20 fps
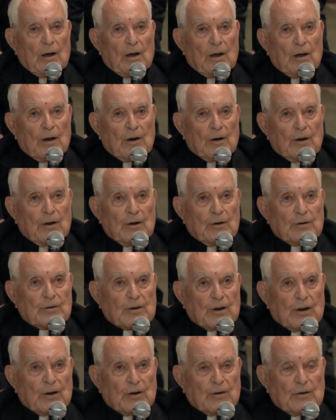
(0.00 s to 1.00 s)
And he
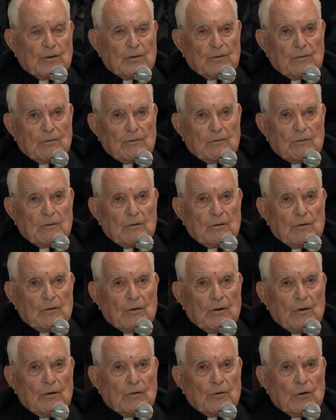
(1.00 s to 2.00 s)
said,
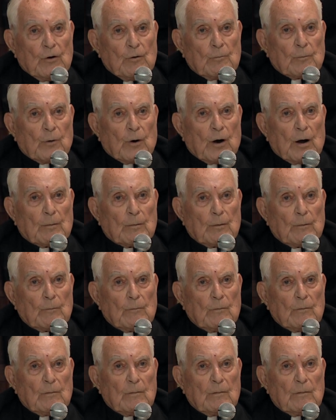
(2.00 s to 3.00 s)
no
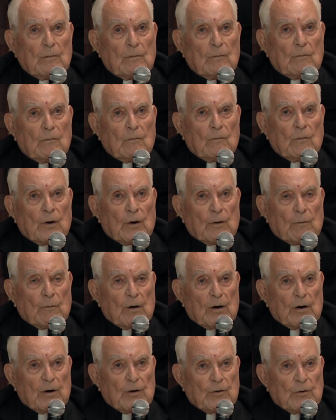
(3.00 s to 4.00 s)
problem. What do you
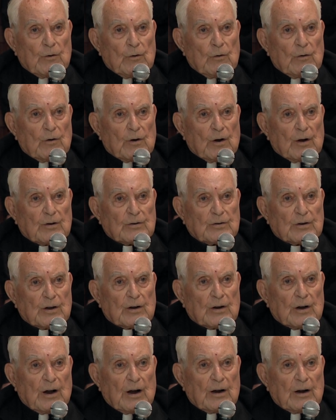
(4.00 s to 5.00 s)
want to do? And I
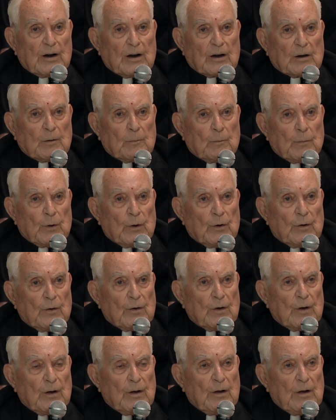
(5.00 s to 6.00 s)
said, I'd like to
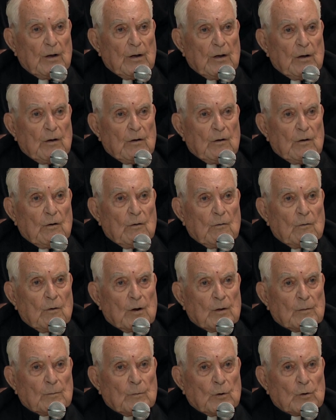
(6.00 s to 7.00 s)
build
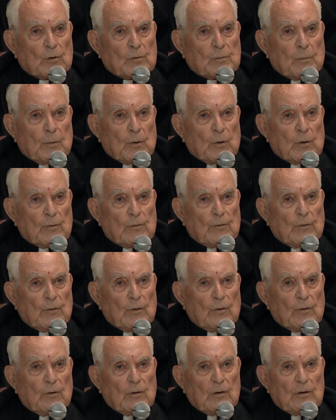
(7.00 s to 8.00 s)
one of the most
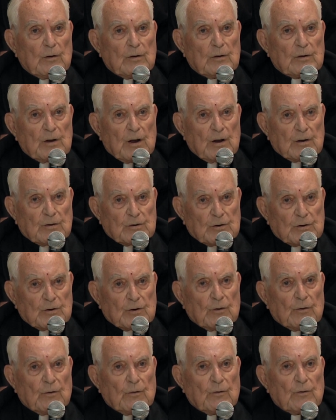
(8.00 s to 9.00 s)
beautiful and
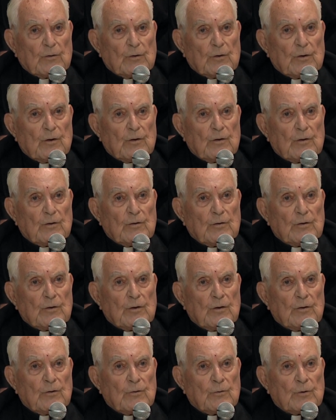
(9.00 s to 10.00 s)
still
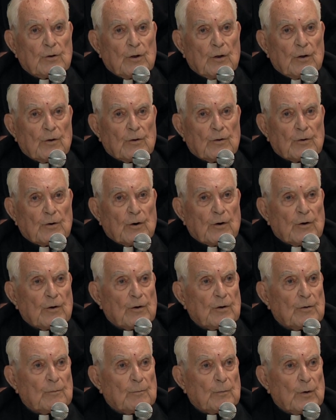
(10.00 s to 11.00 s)

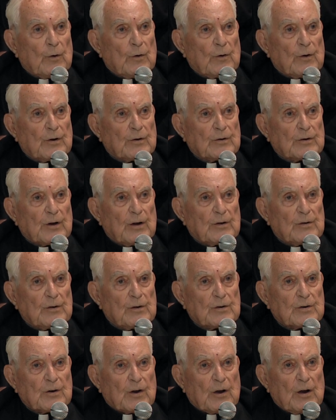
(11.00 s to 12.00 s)
utilitarian buildings on
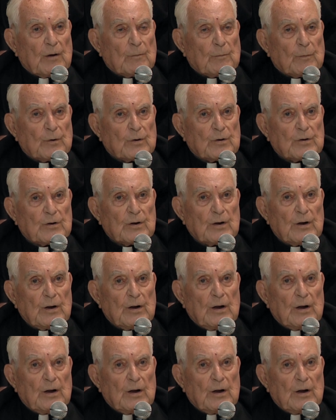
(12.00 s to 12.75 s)
this campus.